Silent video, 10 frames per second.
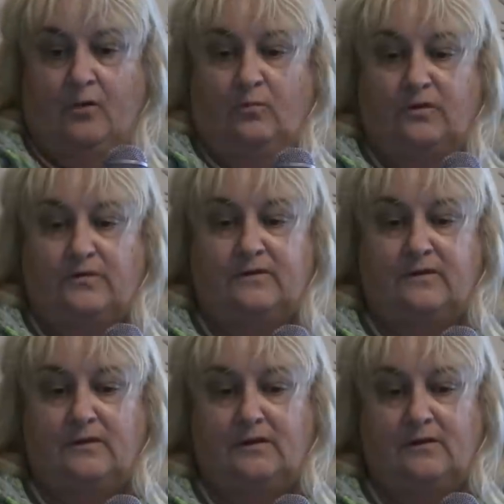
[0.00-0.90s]
with
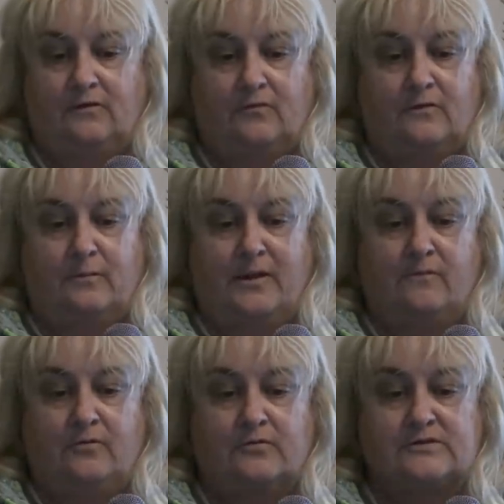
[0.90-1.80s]
facilities for
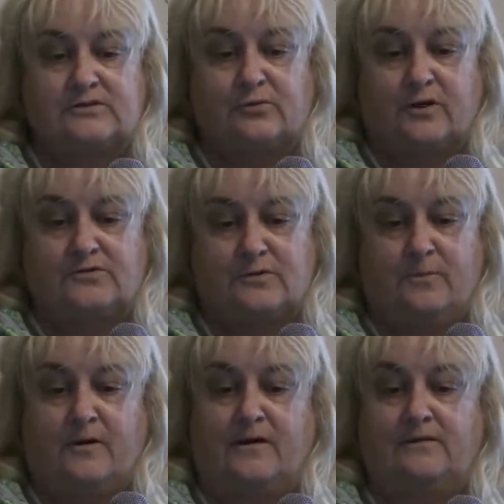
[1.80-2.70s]
spent fuel storage,
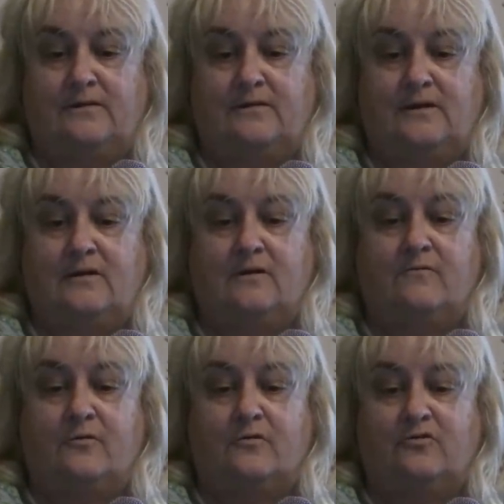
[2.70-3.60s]
reprocessing,
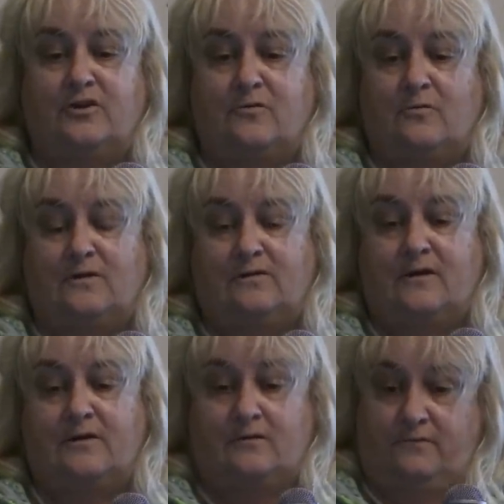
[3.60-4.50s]
conversion, and
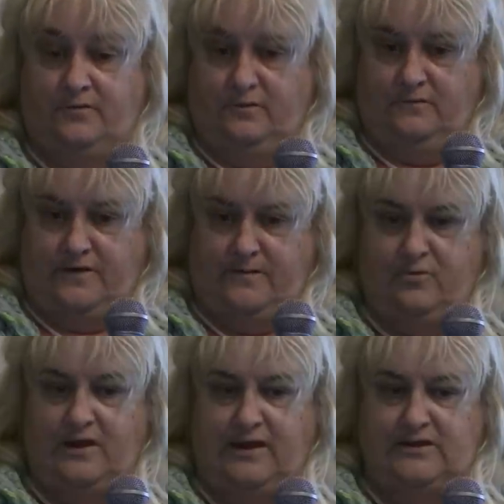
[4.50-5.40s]
recycle fuel
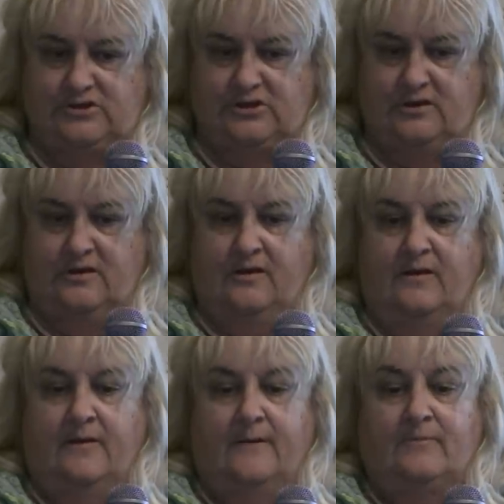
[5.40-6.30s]
fabrication.
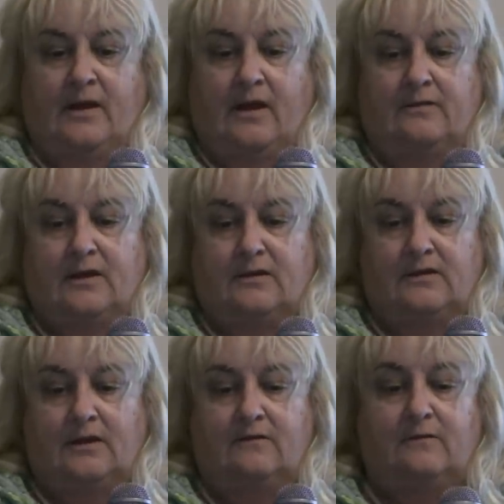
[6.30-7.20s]
And then
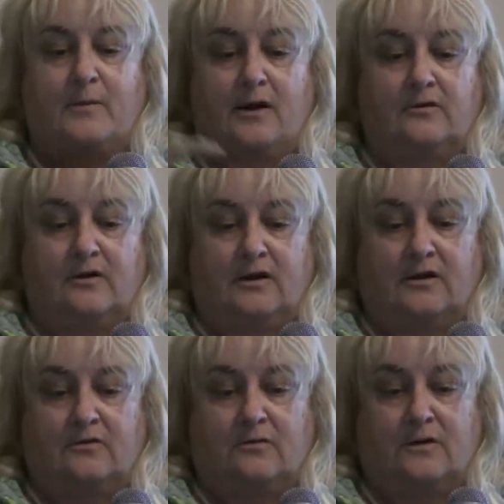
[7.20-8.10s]
the smaller
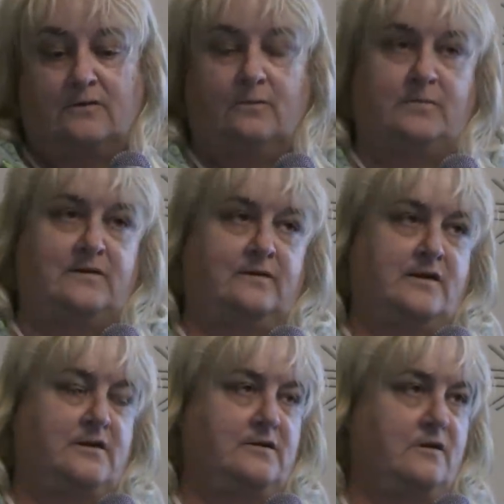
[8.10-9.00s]
countries would be
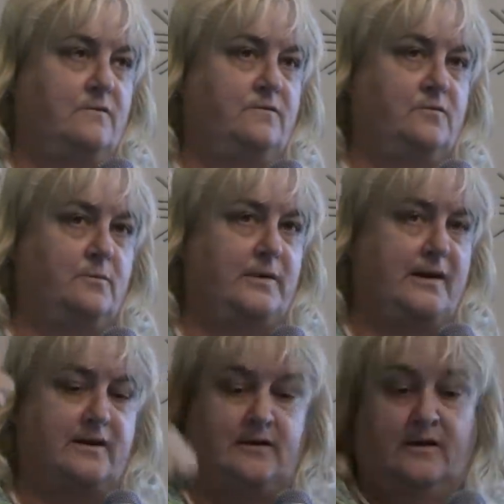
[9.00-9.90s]
sending their fuel
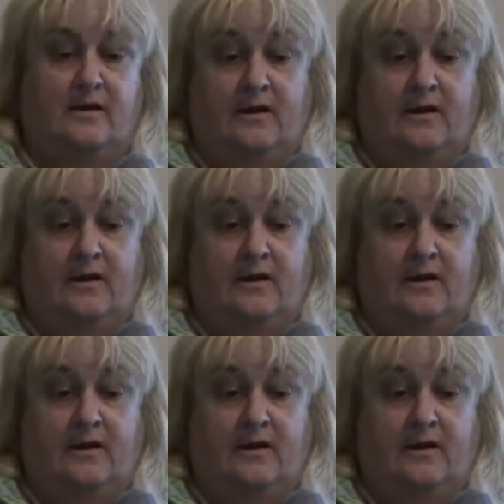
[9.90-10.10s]
back.